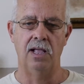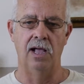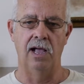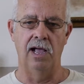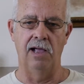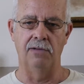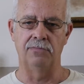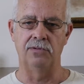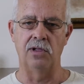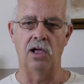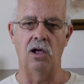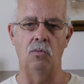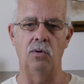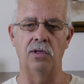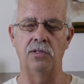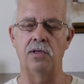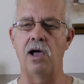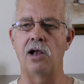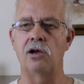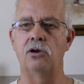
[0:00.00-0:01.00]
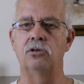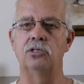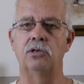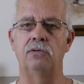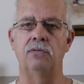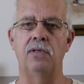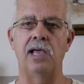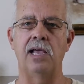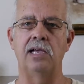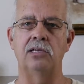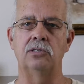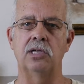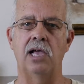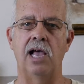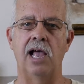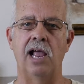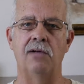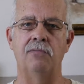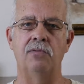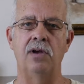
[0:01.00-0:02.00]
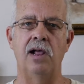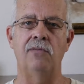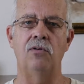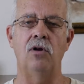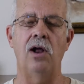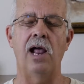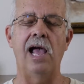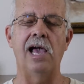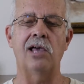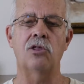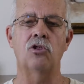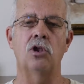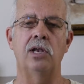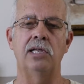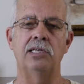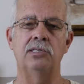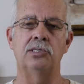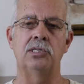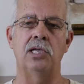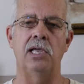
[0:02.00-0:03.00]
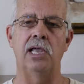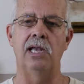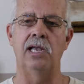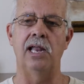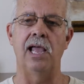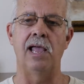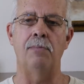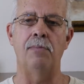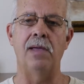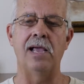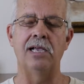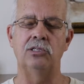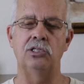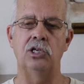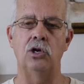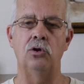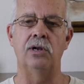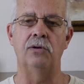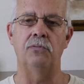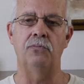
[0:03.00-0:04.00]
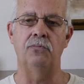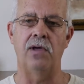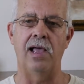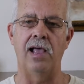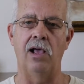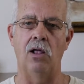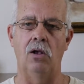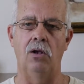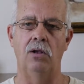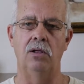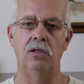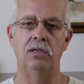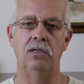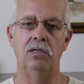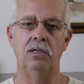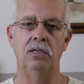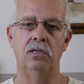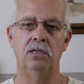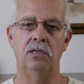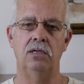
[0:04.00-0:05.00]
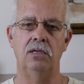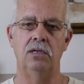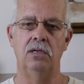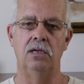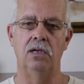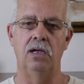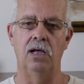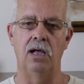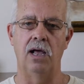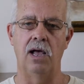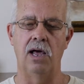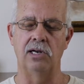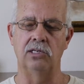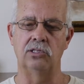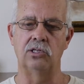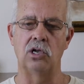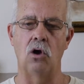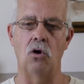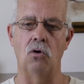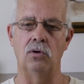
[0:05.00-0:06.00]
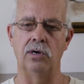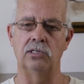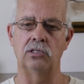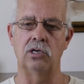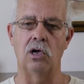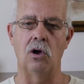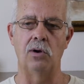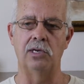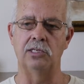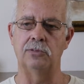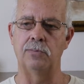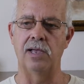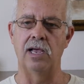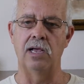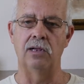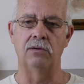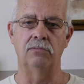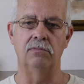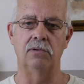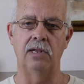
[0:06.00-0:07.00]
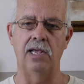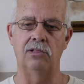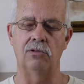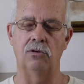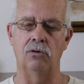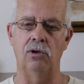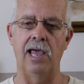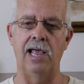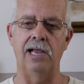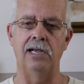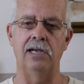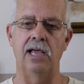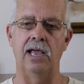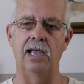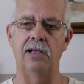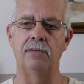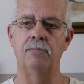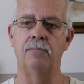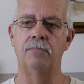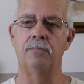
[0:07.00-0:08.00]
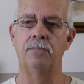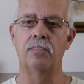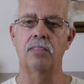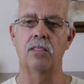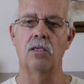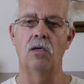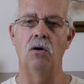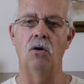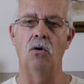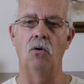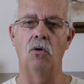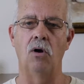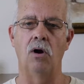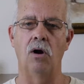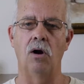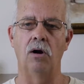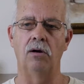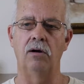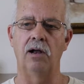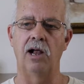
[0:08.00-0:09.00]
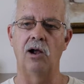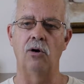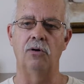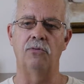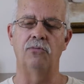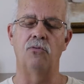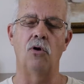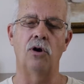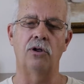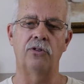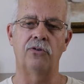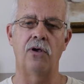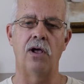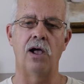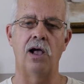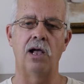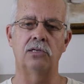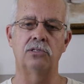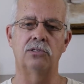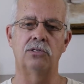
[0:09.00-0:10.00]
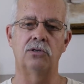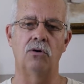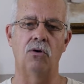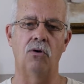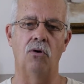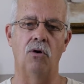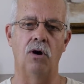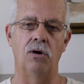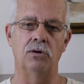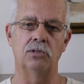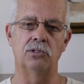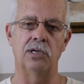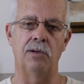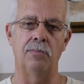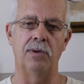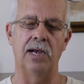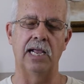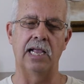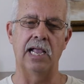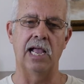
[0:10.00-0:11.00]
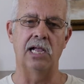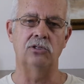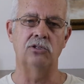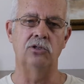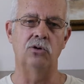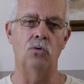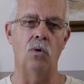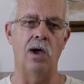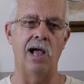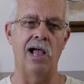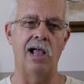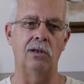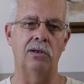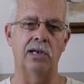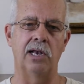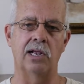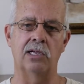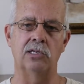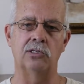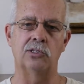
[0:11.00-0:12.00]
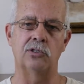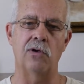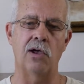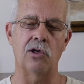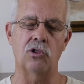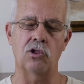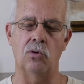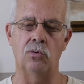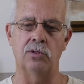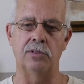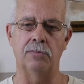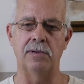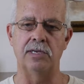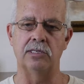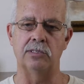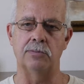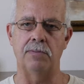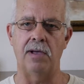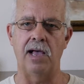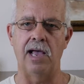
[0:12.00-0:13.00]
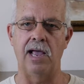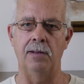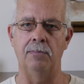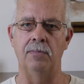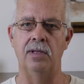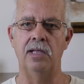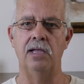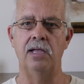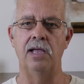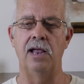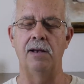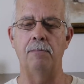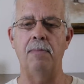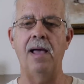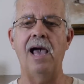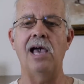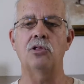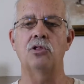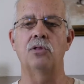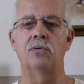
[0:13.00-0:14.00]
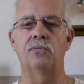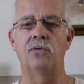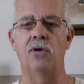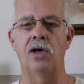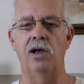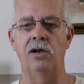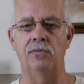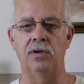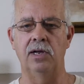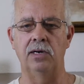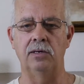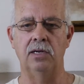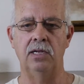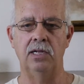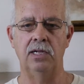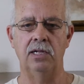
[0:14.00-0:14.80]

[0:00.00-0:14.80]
I've dealt with hundreds of these. I have never actually seen a base unit fail on its own. It's always been either lightning or errant fork trucks, or somebody got too wild in construction with a piece of pipe and bashed the front of it.